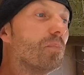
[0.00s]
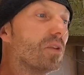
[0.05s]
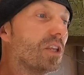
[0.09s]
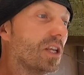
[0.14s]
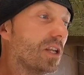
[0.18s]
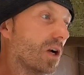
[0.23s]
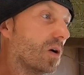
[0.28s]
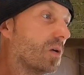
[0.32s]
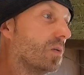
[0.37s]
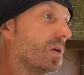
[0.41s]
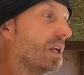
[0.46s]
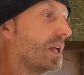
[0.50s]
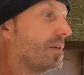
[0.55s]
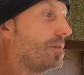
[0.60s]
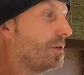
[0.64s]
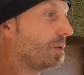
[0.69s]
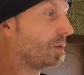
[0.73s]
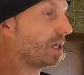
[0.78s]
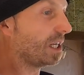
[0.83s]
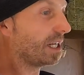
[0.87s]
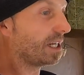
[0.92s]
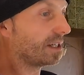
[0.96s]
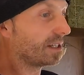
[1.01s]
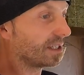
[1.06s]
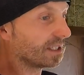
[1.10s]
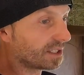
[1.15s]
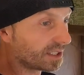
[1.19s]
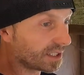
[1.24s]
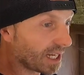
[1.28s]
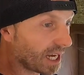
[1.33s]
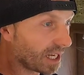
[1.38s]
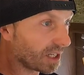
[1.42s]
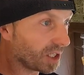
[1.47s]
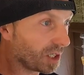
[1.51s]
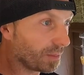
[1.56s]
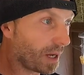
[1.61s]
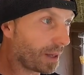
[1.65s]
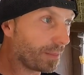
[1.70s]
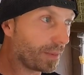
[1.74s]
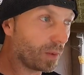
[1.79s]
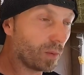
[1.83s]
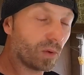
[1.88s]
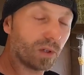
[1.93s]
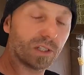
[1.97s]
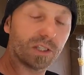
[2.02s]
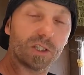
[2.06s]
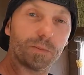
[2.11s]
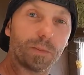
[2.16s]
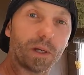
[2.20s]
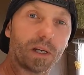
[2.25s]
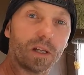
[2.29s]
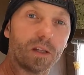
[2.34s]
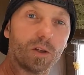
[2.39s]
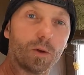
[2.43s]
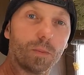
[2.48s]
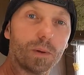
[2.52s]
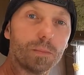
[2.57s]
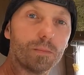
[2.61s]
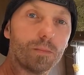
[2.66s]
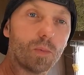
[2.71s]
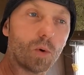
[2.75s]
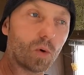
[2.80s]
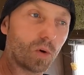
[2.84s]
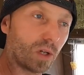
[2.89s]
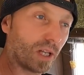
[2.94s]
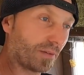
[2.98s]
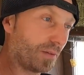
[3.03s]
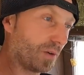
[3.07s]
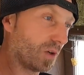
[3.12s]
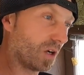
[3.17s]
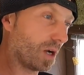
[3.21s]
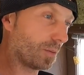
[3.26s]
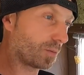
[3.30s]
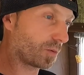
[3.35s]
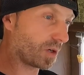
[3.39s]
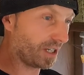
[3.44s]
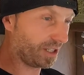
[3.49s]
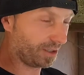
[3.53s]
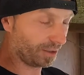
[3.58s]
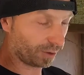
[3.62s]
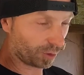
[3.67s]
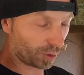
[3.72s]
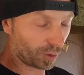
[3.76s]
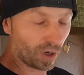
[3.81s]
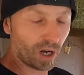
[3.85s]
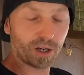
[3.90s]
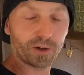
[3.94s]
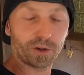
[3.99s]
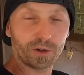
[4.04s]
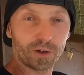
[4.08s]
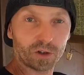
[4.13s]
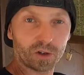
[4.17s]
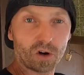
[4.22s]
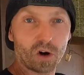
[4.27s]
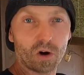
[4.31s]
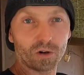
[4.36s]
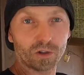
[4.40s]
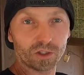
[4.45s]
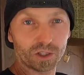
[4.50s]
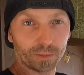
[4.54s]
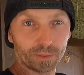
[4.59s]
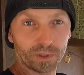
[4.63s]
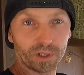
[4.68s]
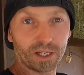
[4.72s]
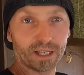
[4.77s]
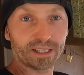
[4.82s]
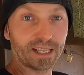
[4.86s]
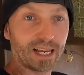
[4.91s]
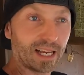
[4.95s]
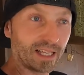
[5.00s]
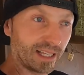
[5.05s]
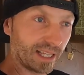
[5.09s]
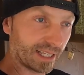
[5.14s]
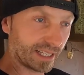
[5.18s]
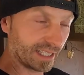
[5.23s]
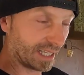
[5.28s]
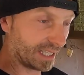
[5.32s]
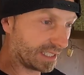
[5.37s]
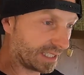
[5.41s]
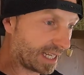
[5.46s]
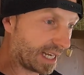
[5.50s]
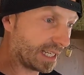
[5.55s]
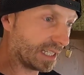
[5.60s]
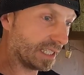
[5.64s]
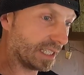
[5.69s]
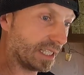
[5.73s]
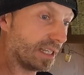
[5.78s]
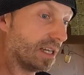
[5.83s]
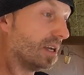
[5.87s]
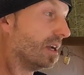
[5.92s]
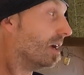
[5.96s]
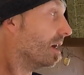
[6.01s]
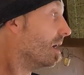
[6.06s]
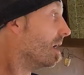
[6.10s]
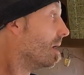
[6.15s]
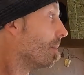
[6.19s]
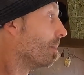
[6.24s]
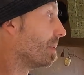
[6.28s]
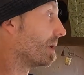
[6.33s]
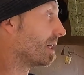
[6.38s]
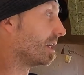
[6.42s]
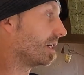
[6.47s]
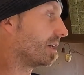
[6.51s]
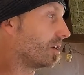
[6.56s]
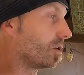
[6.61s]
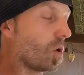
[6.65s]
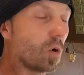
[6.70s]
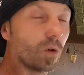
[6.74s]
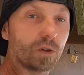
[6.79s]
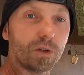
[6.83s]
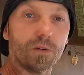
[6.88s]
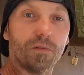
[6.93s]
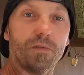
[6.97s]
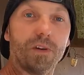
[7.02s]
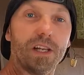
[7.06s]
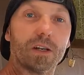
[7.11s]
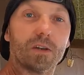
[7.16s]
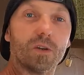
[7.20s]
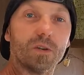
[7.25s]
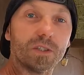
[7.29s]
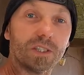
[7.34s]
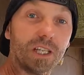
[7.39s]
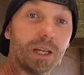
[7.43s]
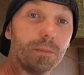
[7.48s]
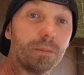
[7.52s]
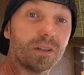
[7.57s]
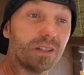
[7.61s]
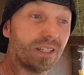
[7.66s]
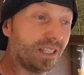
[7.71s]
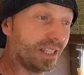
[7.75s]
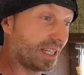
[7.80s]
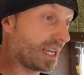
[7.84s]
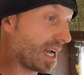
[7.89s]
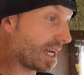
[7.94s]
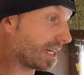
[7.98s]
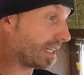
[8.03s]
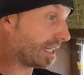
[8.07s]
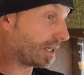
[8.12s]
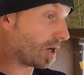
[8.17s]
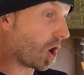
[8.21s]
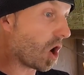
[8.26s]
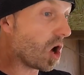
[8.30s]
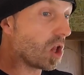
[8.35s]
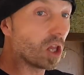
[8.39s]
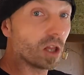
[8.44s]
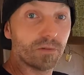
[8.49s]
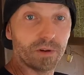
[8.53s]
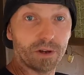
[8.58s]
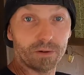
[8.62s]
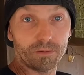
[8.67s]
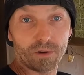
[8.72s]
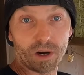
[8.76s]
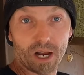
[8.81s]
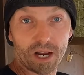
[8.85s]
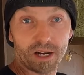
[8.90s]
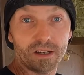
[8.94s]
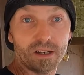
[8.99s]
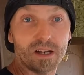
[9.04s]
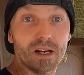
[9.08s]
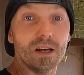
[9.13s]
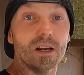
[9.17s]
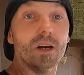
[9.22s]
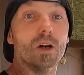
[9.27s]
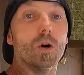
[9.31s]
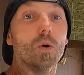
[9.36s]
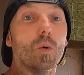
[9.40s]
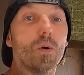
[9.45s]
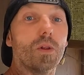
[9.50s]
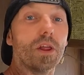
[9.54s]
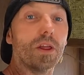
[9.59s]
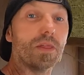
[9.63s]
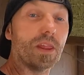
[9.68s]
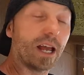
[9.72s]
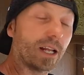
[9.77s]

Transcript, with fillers: you know, if you needed a set, you might be willing to spend a little bit more, like if you're upgrading your truck or your car or something like that, like in a daily. But in an older vehicle, typically you kind of need all of it, right? well then